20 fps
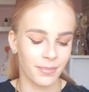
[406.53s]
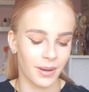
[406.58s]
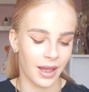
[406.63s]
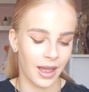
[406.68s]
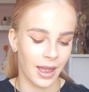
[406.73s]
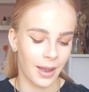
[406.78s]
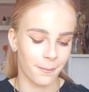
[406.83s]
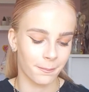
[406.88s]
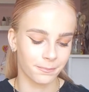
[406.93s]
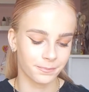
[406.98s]
But
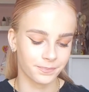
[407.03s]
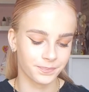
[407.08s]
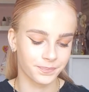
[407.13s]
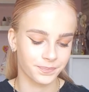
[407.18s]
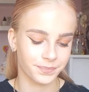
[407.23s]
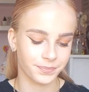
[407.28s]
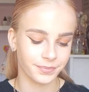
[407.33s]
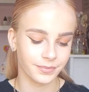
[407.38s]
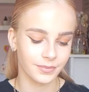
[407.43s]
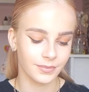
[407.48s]

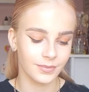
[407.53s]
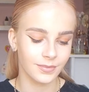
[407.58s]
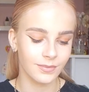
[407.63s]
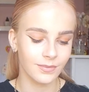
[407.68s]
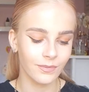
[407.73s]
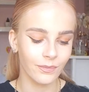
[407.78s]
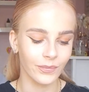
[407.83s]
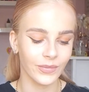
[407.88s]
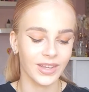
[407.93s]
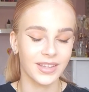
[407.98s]

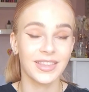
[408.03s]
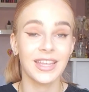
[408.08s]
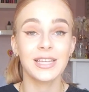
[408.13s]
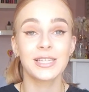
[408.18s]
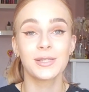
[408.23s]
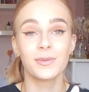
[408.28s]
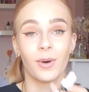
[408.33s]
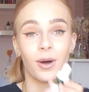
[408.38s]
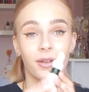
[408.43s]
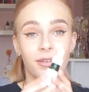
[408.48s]

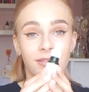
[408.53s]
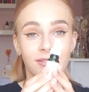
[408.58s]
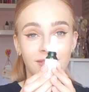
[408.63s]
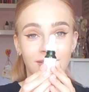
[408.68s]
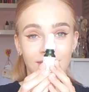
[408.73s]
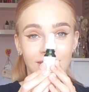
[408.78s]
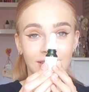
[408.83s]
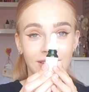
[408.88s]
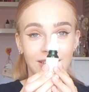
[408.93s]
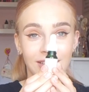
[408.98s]
this one
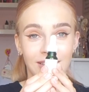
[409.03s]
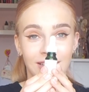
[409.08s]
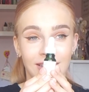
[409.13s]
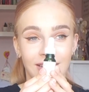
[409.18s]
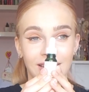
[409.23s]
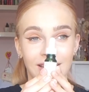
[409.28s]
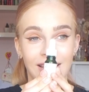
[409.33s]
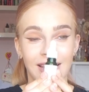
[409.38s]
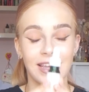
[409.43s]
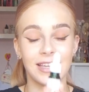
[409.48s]

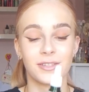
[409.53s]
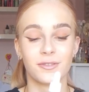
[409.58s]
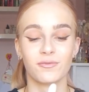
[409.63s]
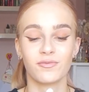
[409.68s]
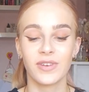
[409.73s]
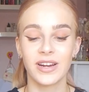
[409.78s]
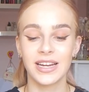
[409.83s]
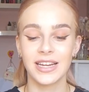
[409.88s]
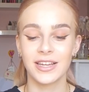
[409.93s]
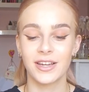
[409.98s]
is
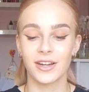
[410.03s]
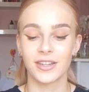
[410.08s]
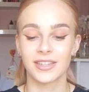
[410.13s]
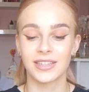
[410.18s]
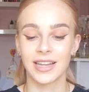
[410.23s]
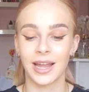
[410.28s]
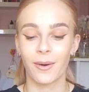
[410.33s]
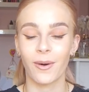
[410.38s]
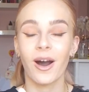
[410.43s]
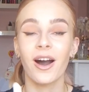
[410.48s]
really good.
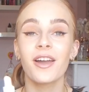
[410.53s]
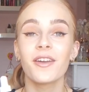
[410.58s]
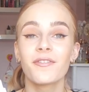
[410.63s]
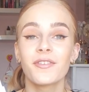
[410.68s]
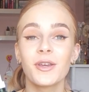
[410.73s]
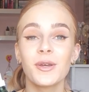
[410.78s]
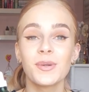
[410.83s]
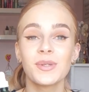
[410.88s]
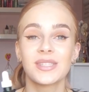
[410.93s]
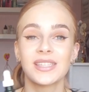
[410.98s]
Now, I've
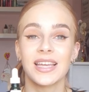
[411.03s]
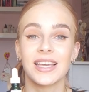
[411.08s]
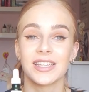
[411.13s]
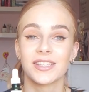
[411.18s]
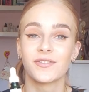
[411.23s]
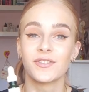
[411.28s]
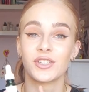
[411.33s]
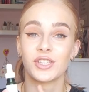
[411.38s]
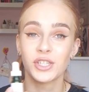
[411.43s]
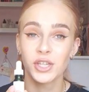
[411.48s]
used this
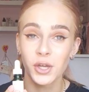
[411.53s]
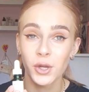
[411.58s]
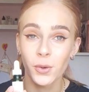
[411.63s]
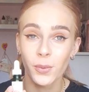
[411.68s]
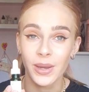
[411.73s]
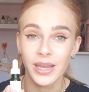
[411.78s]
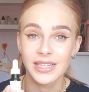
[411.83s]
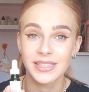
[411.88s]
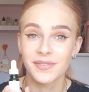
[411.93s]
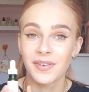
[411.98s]
for 2
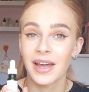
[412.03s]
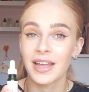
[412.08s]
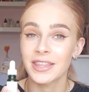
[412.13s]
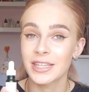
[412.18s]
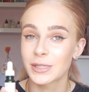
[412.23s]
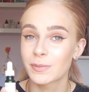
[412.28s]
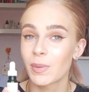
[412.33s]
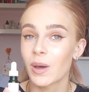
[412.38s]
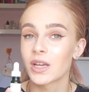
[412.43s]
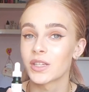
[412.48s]
weeks. I've had
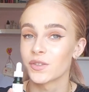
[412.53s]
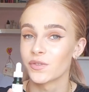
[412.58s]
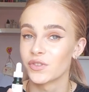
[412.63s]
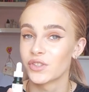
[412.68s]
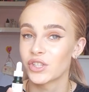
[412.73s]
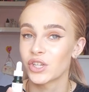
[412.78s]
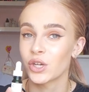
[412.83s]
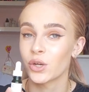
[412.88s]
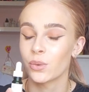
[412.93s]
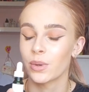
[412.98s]
this parcel for
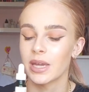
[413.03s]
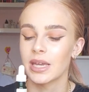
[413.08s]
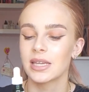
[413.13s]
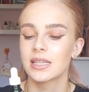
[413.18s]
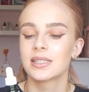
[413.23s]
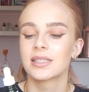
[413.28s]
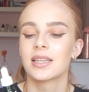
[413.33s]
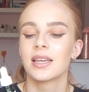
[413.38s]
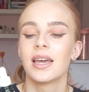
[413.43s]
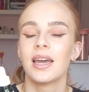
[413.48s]
2
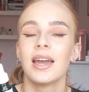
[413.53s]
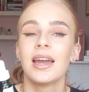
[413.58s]
weeks.